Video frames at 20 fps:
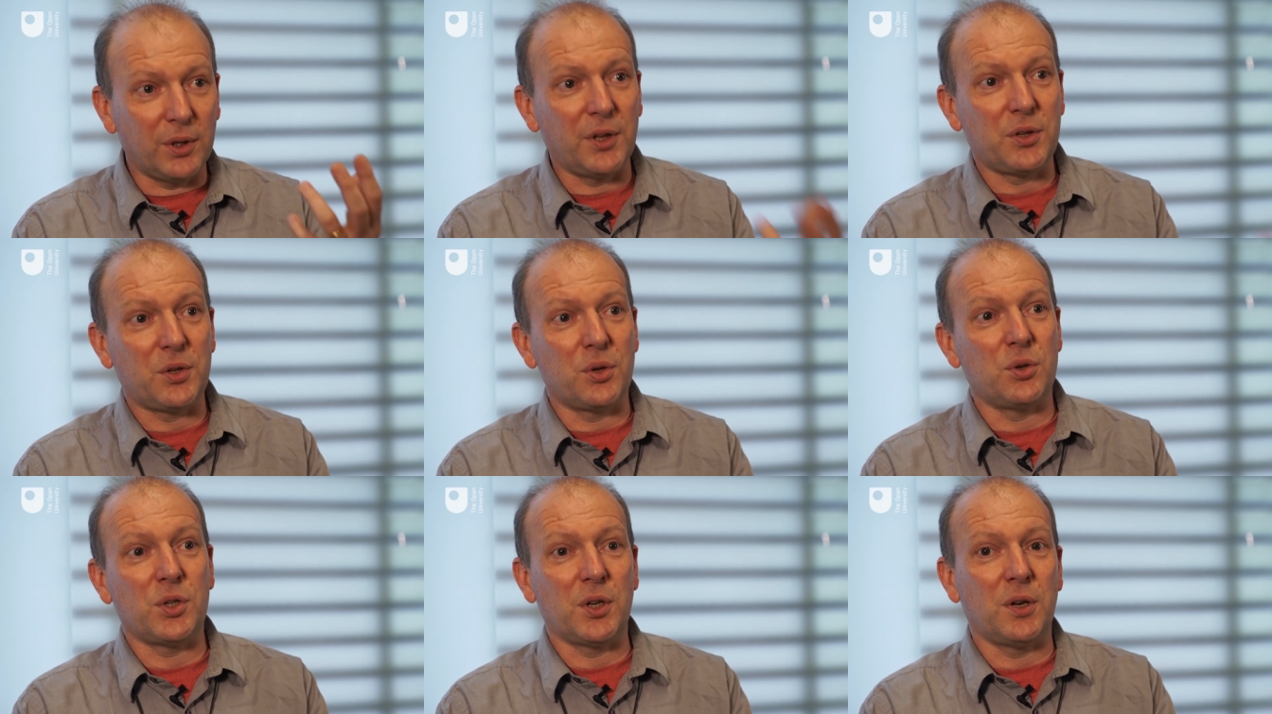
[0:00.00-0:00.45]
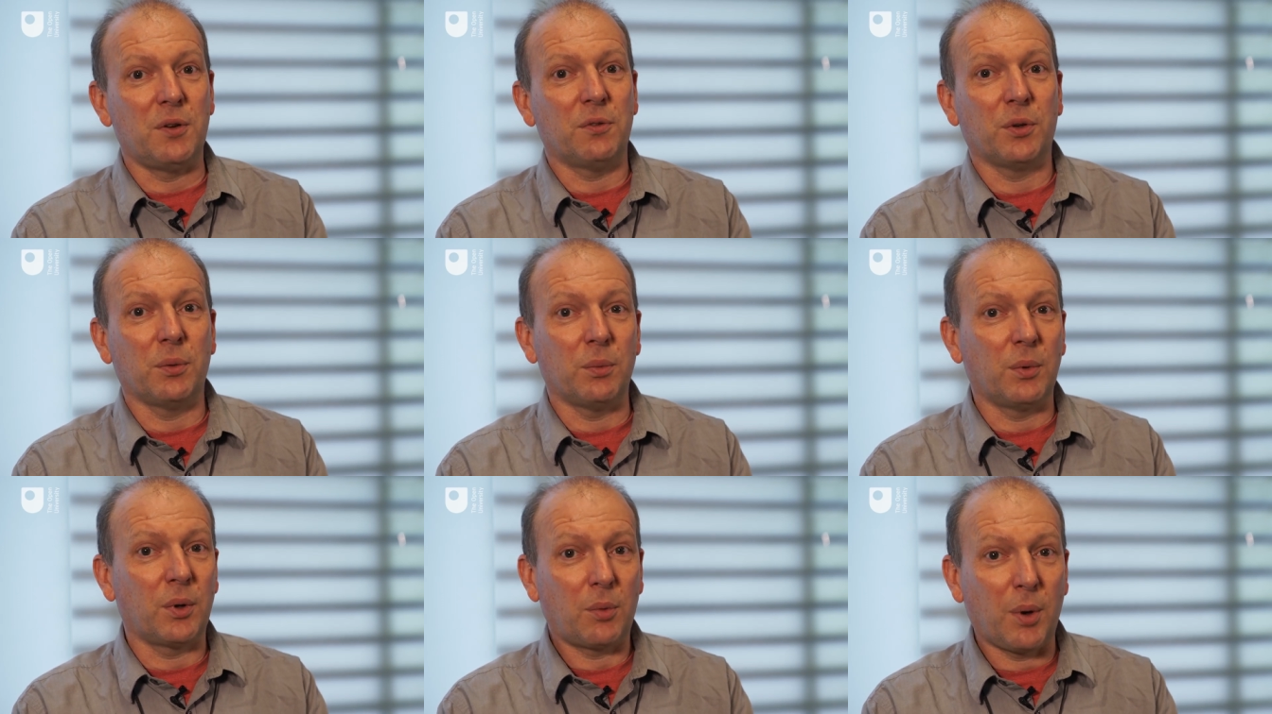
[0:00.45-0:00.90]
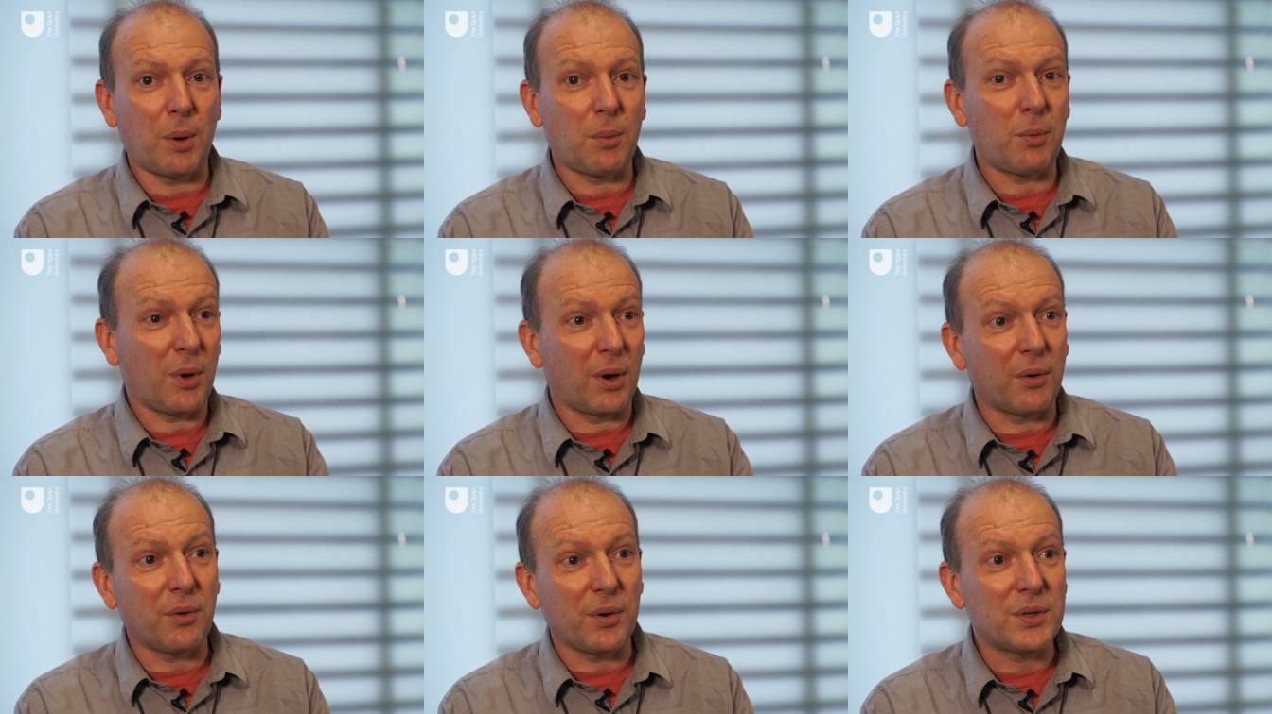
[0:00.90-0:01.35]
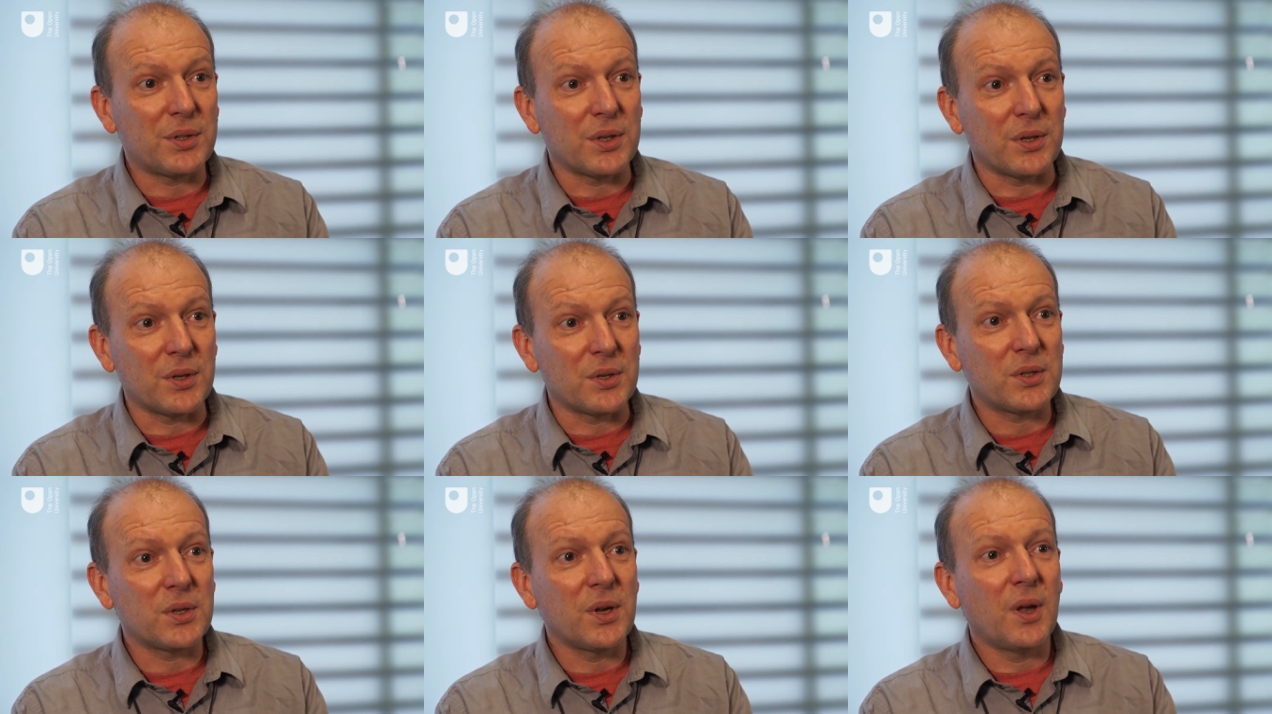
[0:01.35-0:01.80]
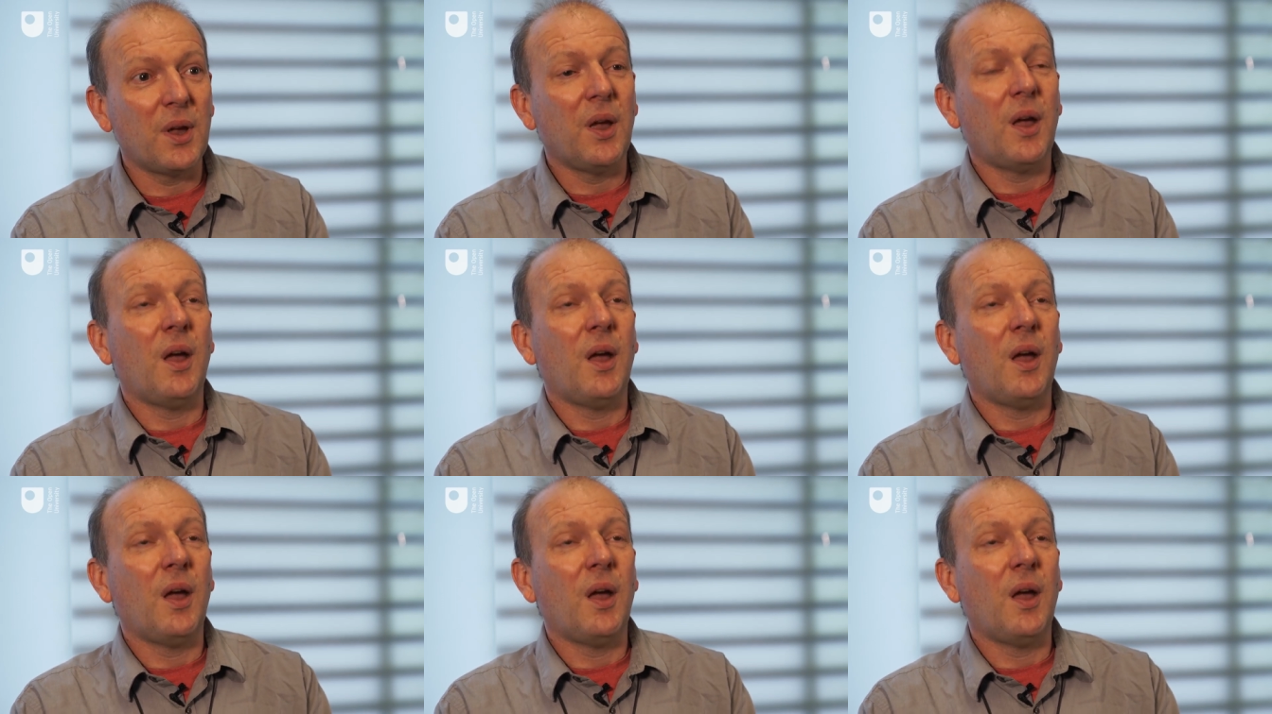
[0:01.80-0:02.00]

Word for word: liturgy, from the Quem Quiritis,